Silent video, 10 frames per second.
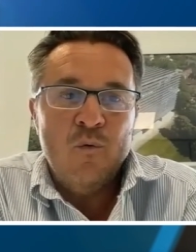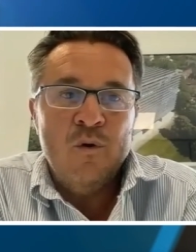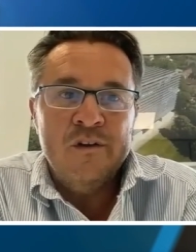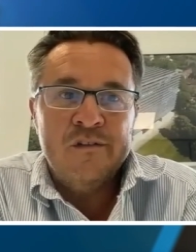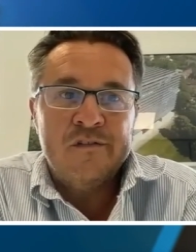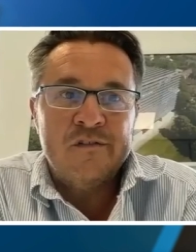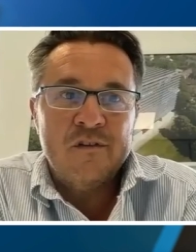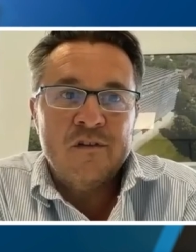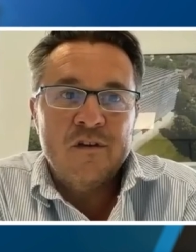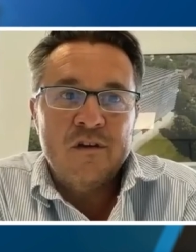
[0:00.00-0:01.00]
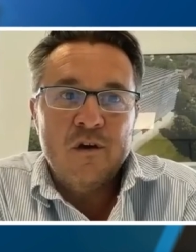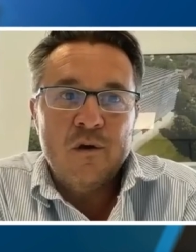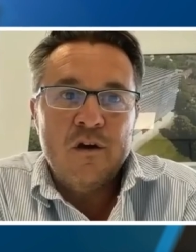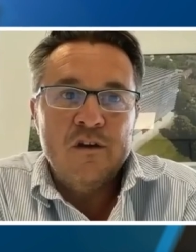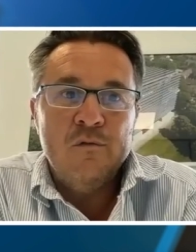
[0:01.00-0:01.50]
was,
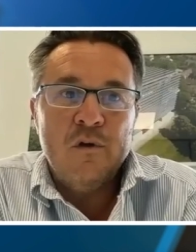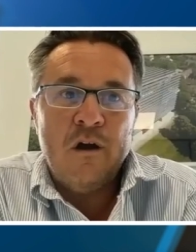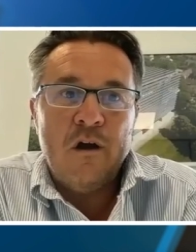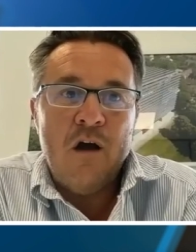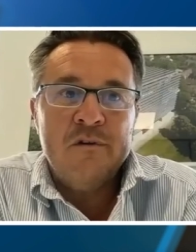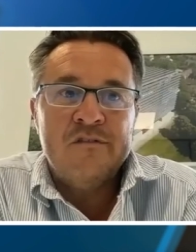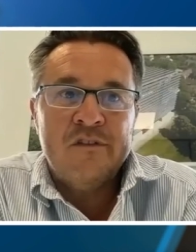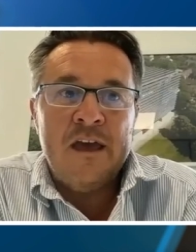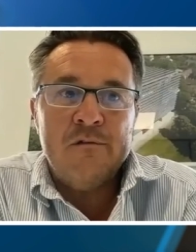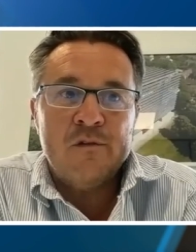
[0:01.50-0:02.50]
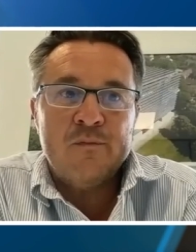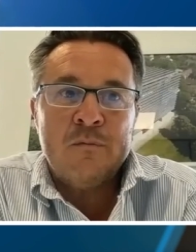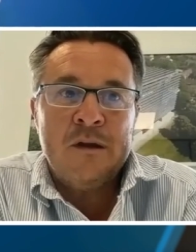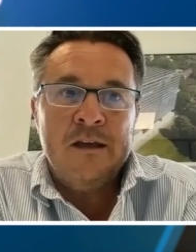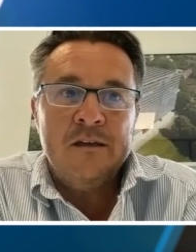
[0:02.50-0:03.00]
you, I, I would say it was
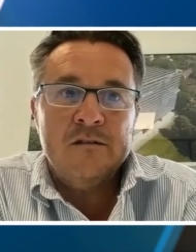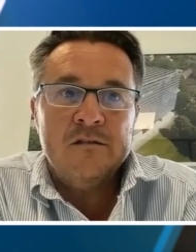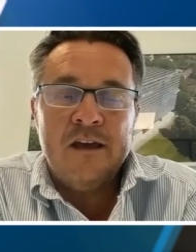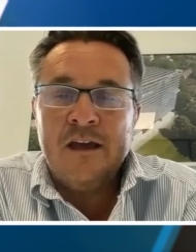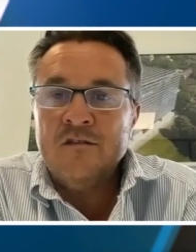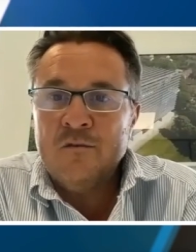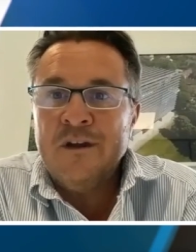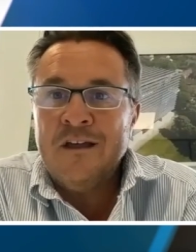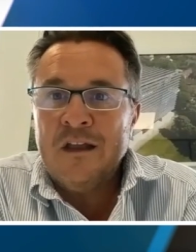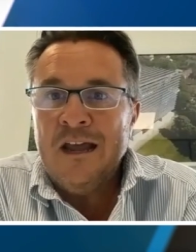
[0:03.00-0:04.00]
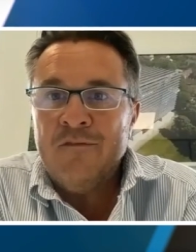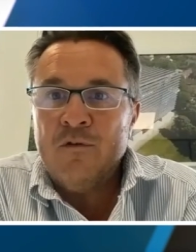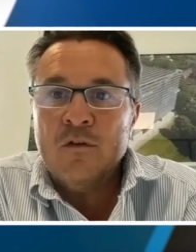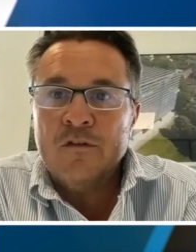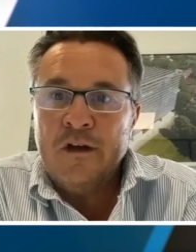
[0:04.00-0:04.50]
probably taken to another
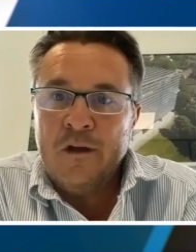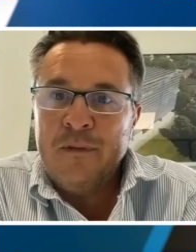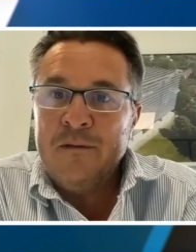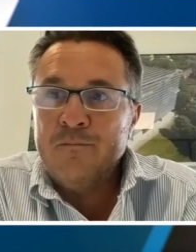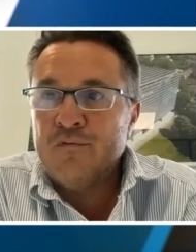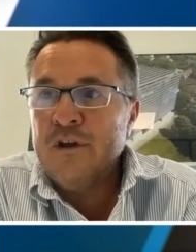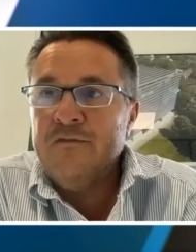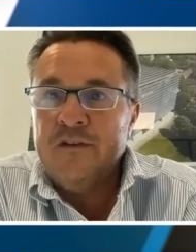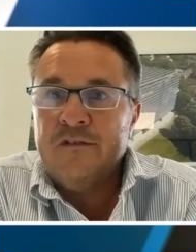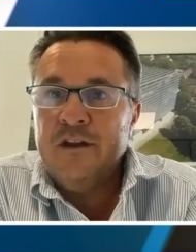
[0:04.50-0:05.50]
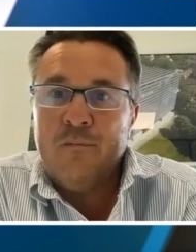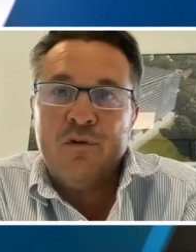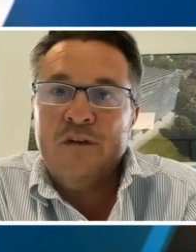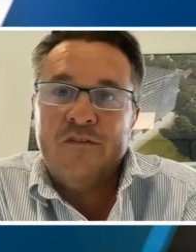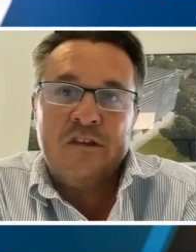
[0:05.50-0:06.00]
level that had been previous, you know,
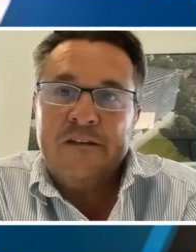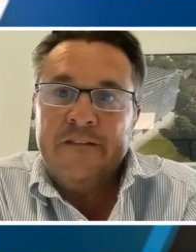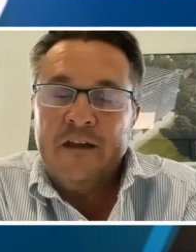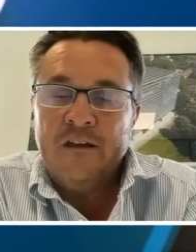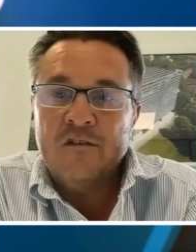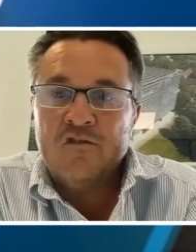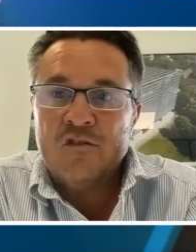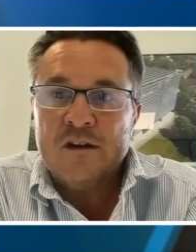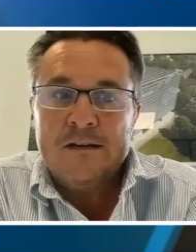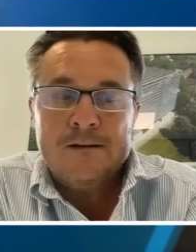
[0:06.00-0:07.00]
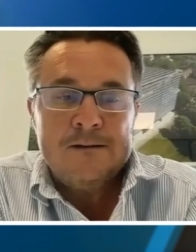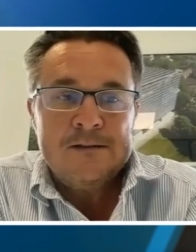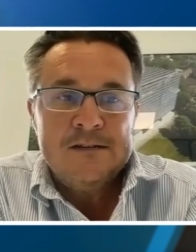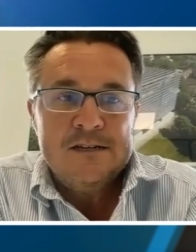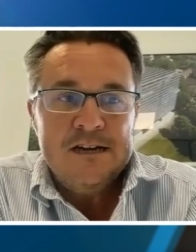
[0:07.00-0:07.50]
previously in the industry.
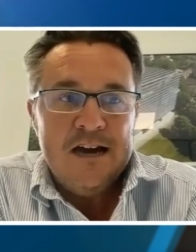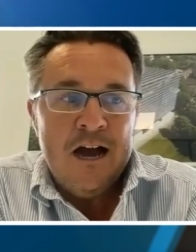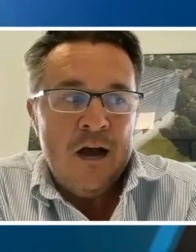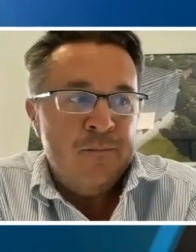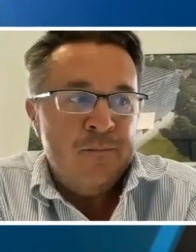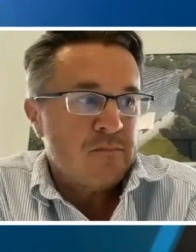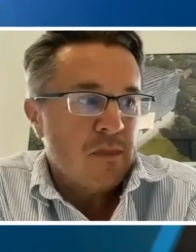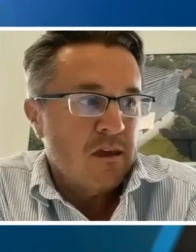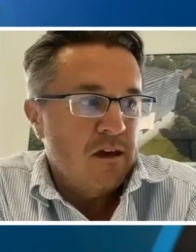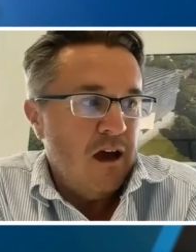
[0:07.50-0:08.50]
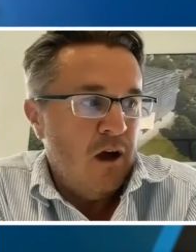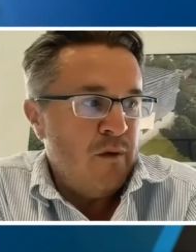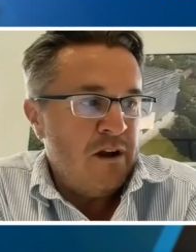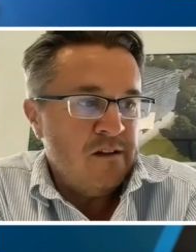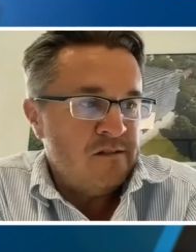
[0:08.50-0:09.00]
Um, and
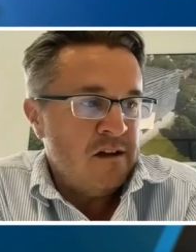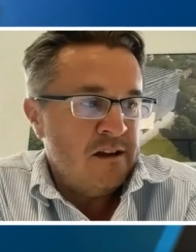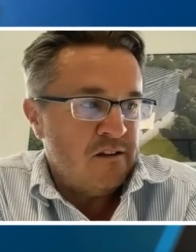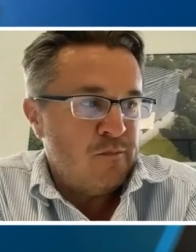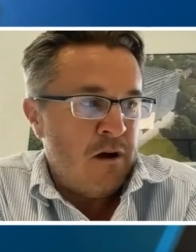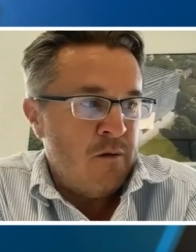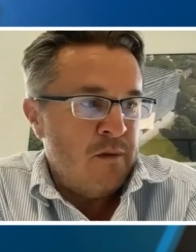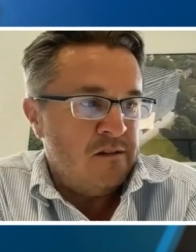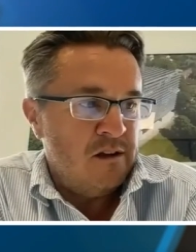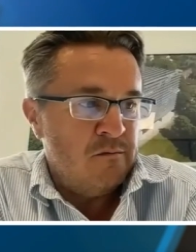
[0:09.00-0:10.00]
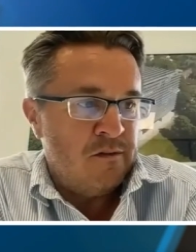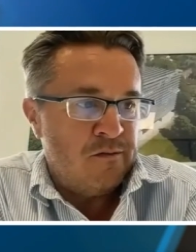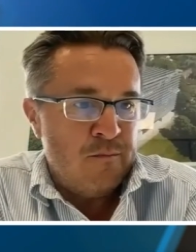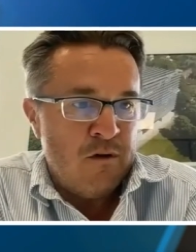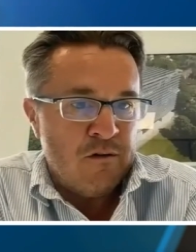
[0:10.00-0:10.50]
when I started experimenting with
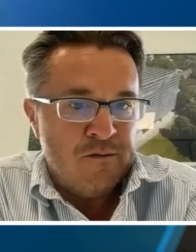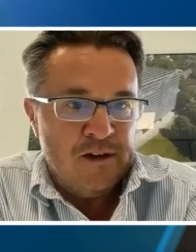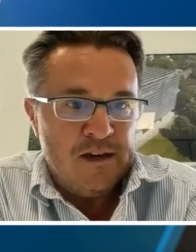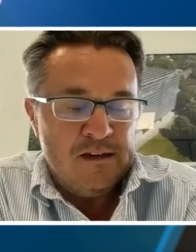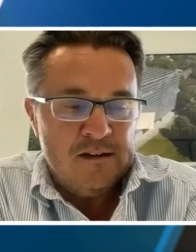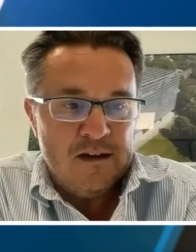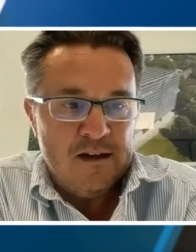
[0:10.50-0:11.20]
thermography,